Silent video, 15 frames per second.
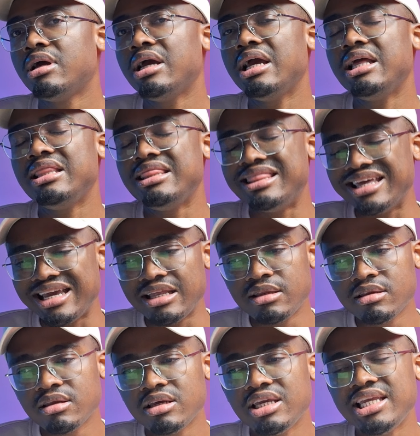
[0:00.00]
and
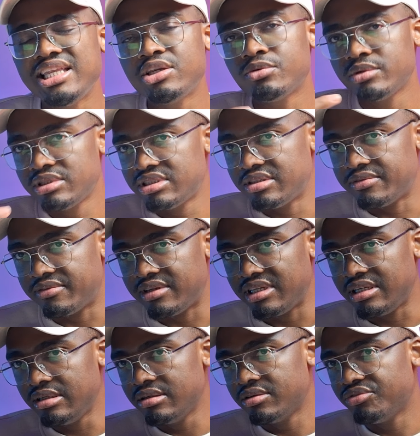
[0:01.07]
then
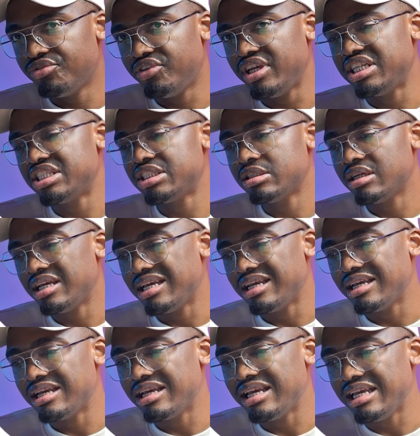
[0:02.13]
iteratively fetch
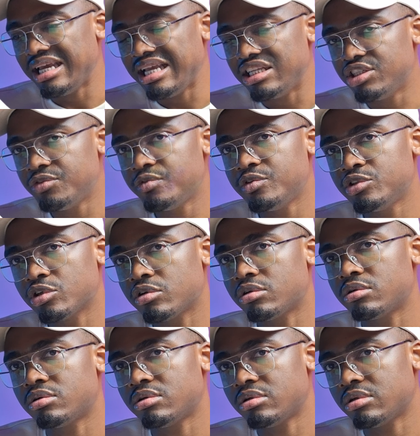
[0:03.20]

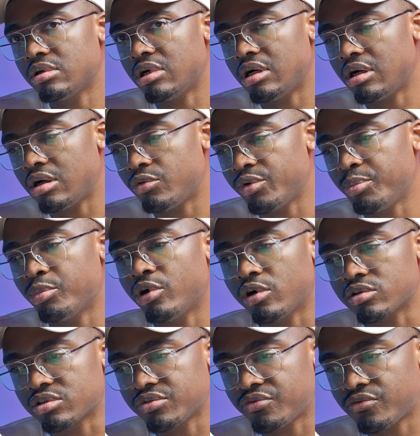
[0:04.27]
individual
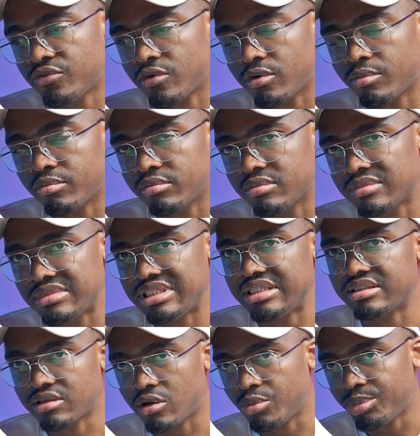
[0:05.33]
reports from
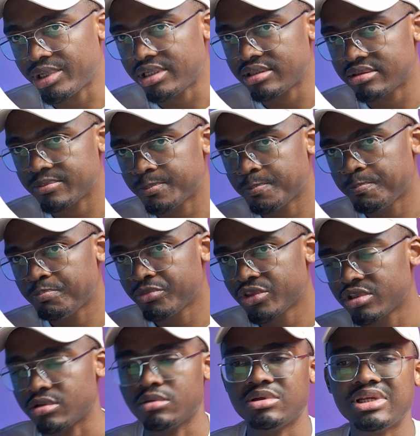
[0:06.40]
these companies.
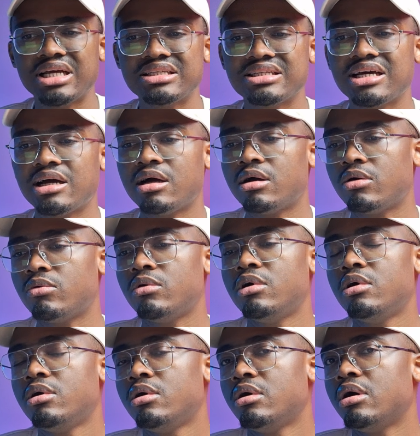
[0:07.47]
So that's how
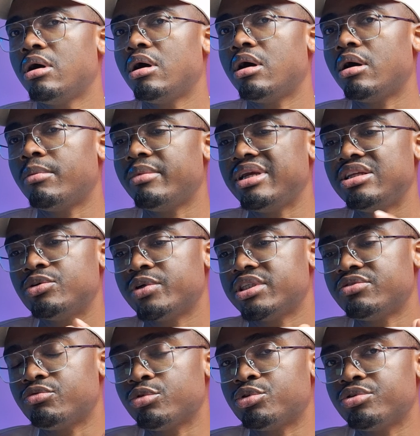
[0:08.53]

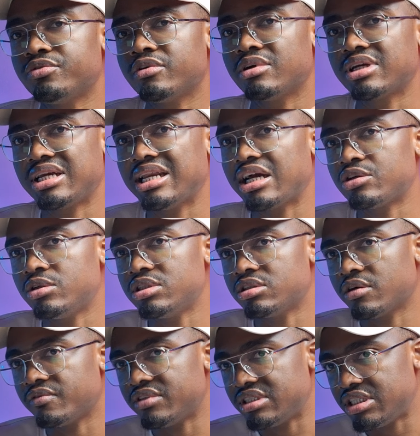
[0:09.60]
iterative retrieval can actually
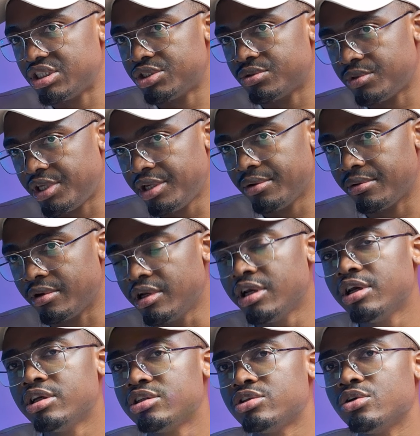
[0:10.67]
solve this issue here.
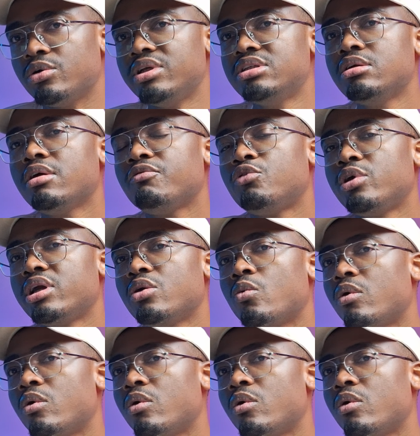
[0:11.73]
So instead of doing a